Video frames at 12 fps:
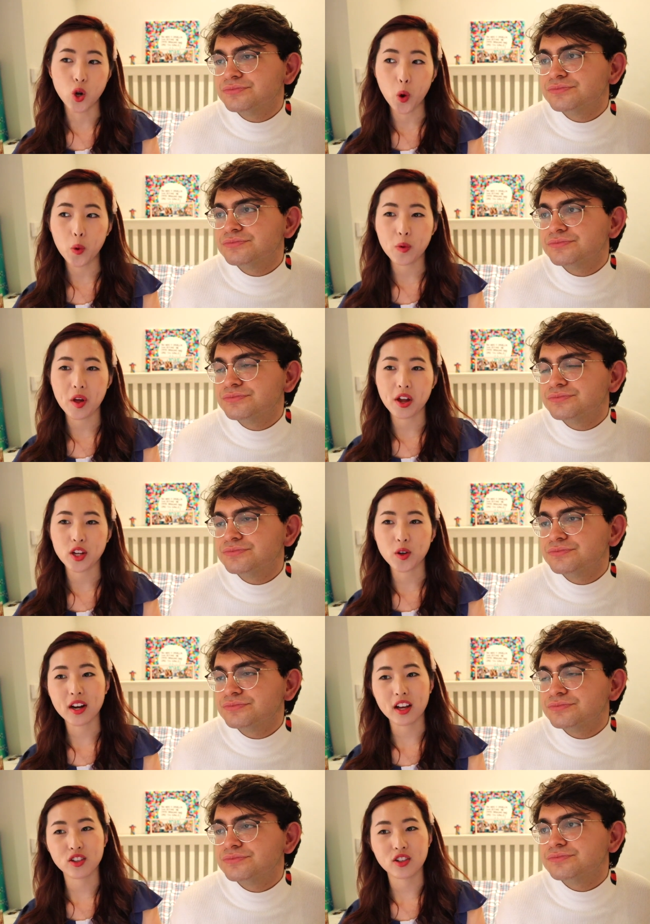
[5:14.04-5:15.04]
Speaker 1: know that you
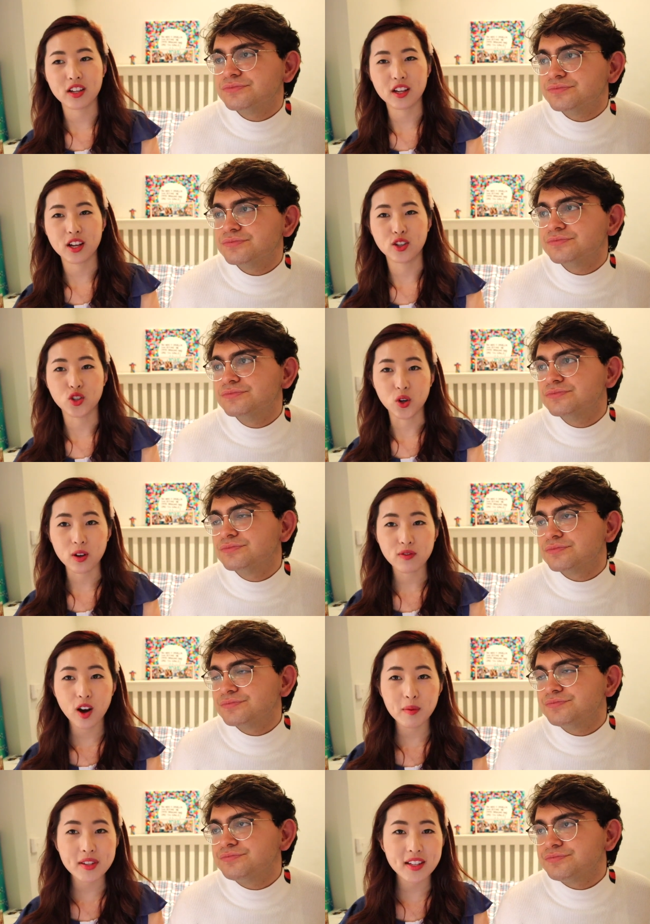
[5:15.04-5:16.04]
can actually enjoy
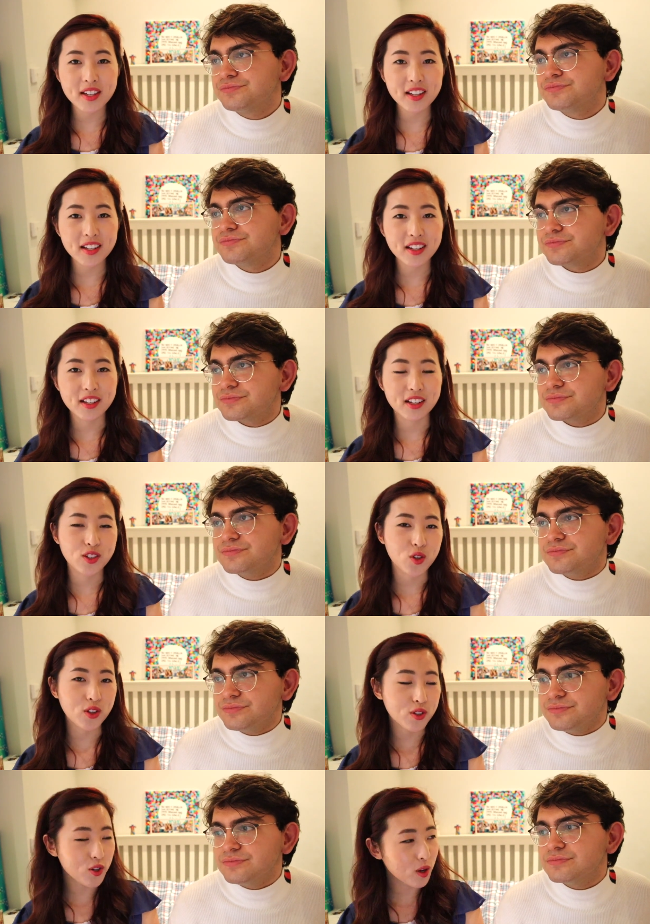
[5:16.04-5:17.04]
pharmacy and
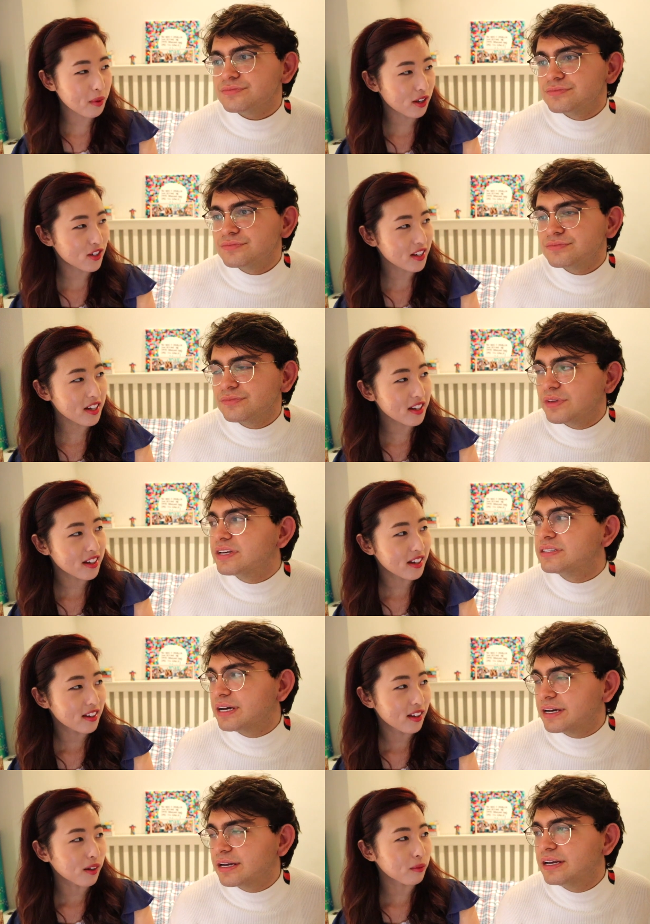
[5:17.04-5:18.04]
enjoy the job, actually.
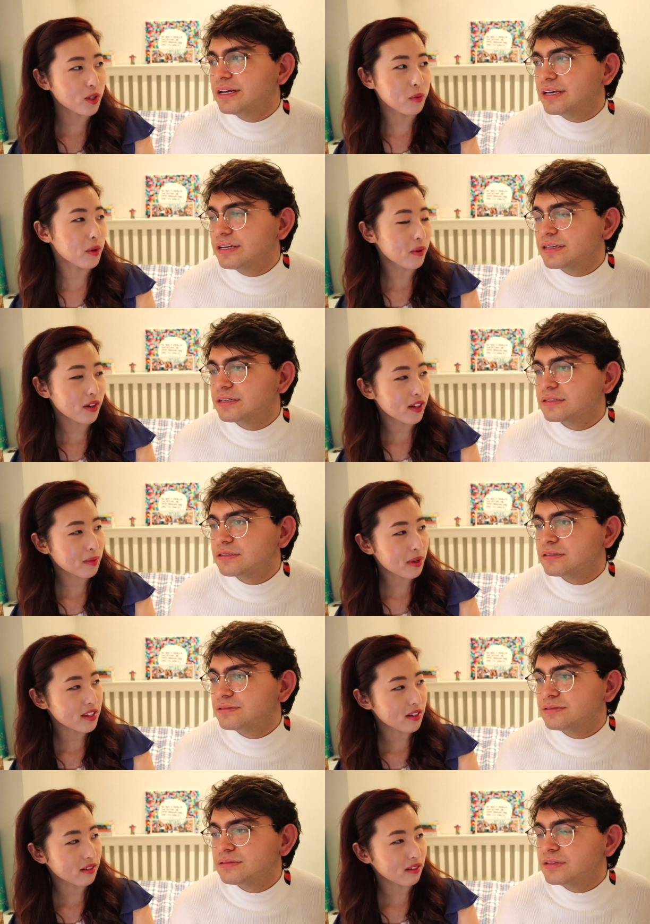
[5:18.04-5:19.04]
Exactly. Which we weren't
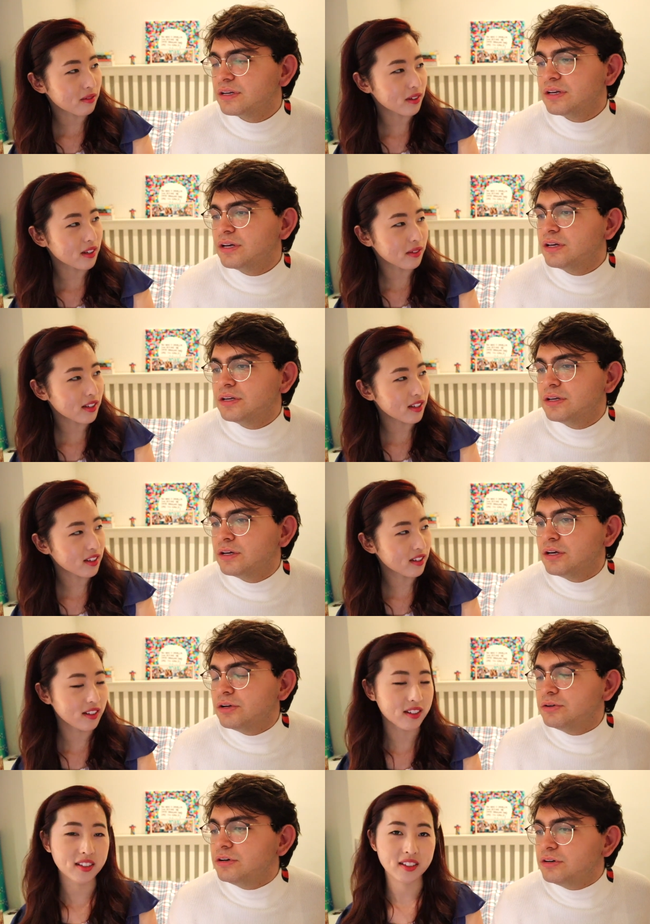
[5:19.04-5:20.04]
expecting, were we?
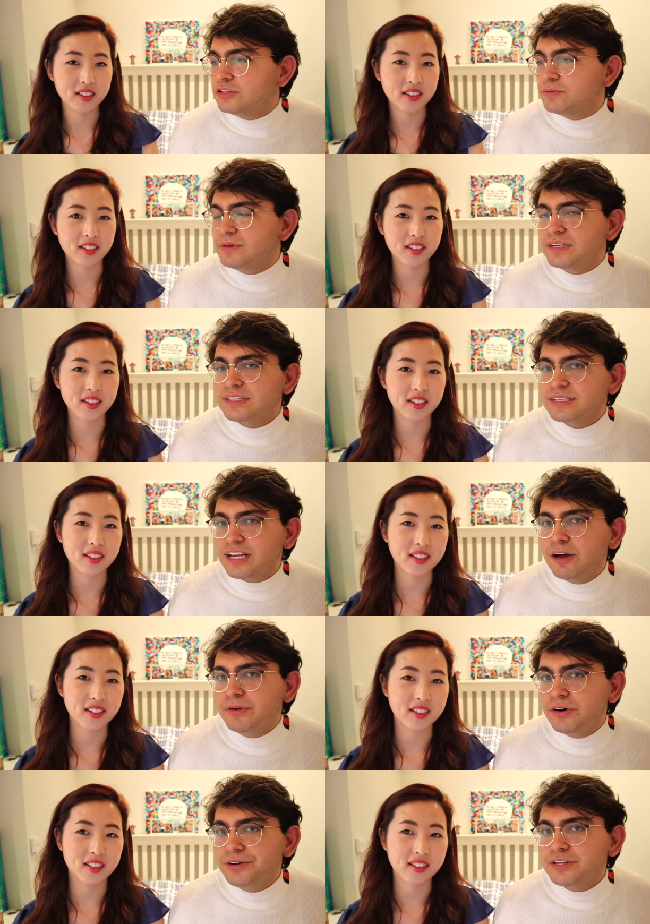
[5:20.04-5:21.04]
Speaker 2: No, to be honest, because
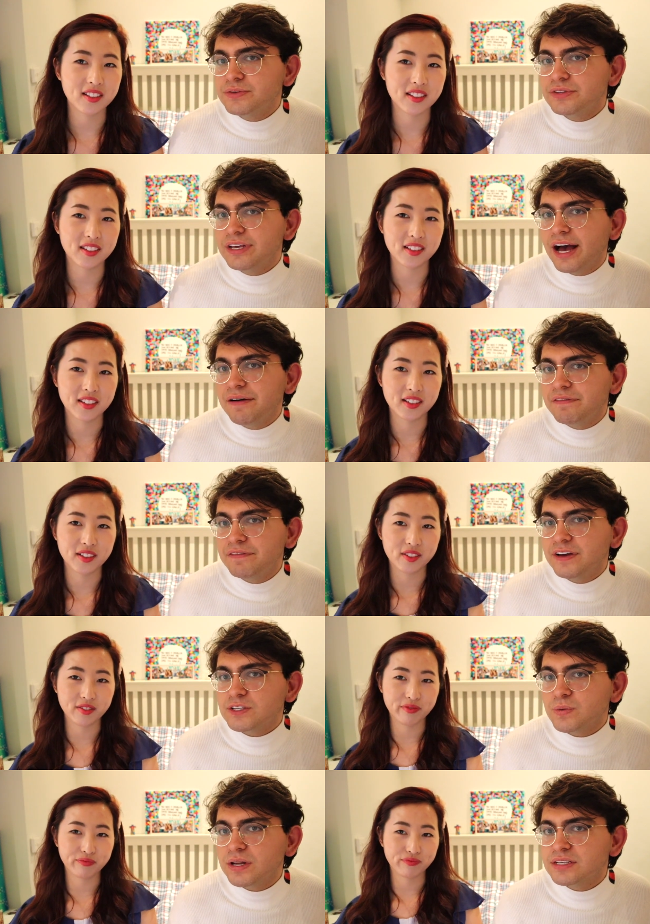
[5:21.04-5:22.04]
I'll be honest with you, at
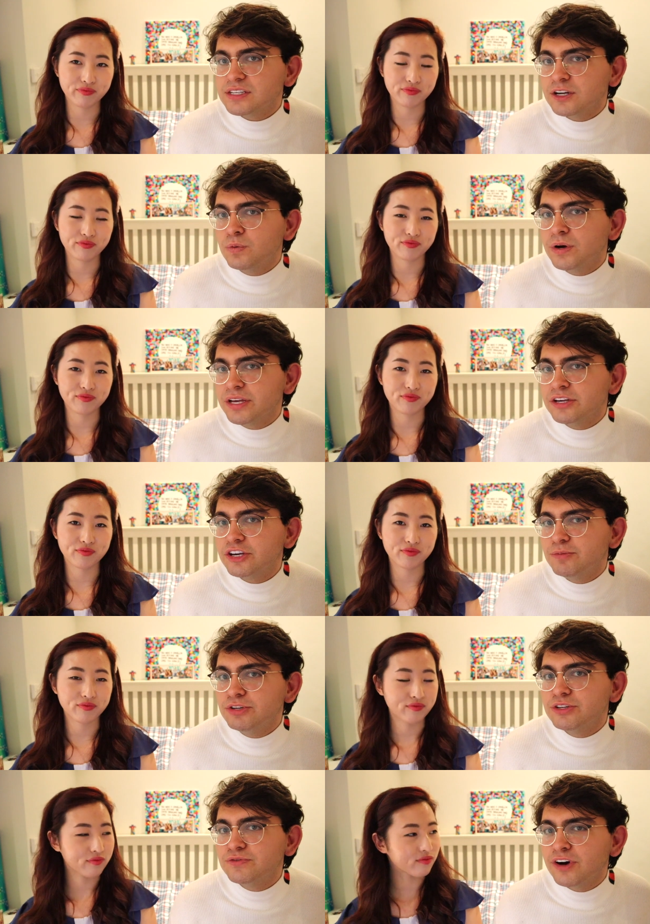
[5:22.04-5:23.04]
first when I started working
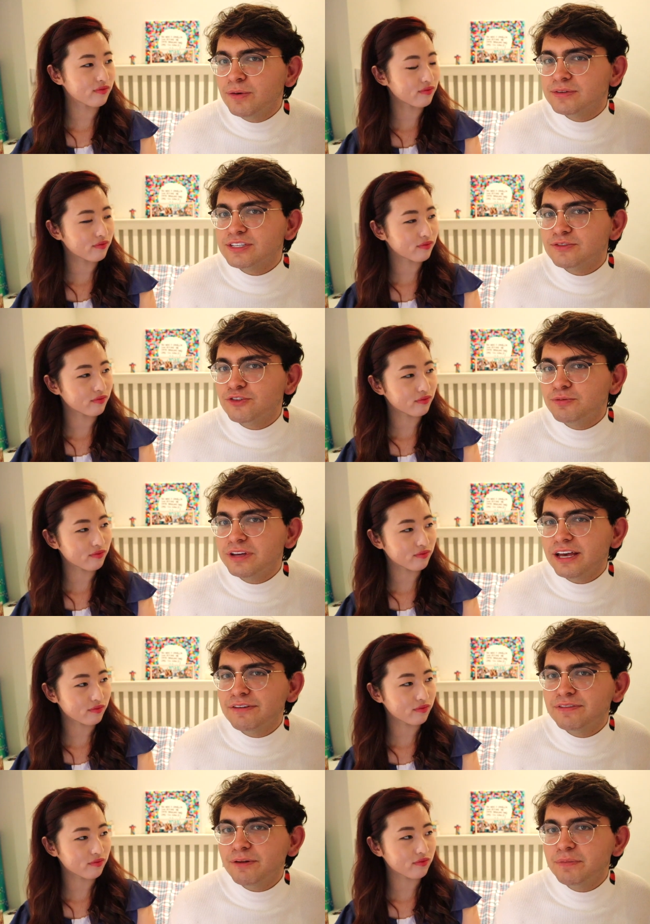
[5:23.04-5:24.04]
community pharmacy, for me
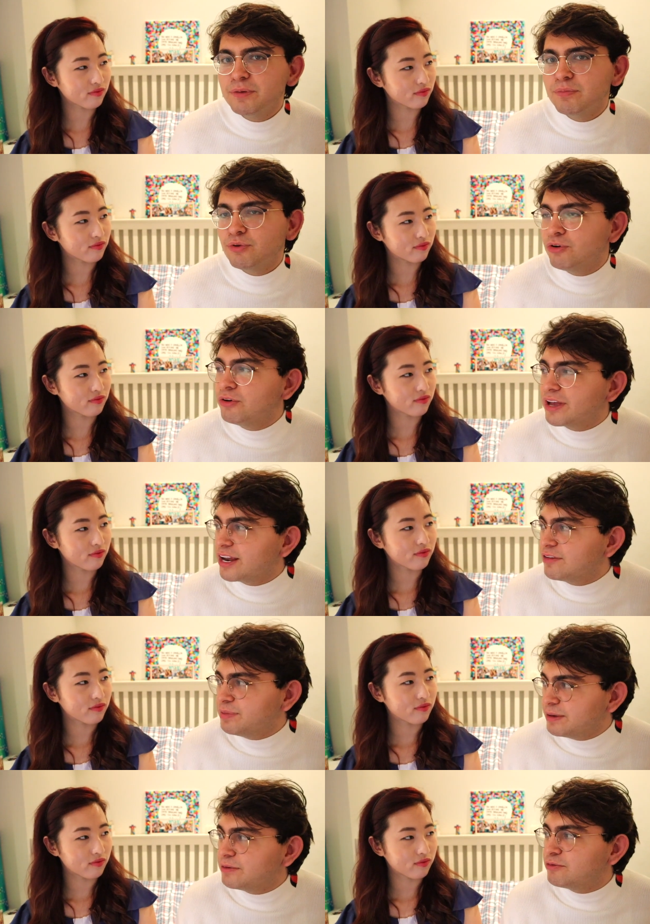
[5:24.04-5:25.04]
it felt a bit boring and a
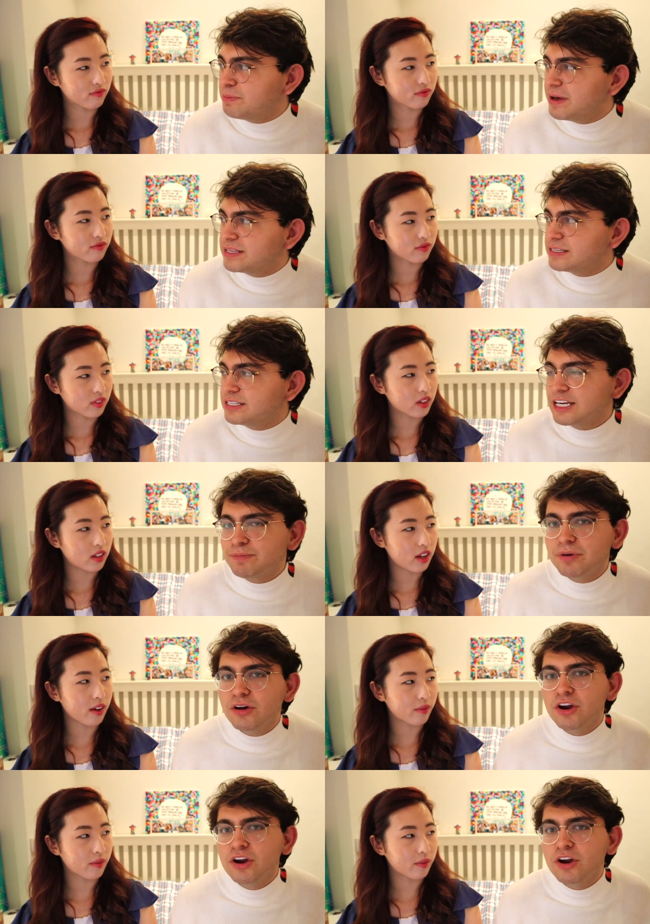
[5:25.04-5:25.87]
bit repetitive, but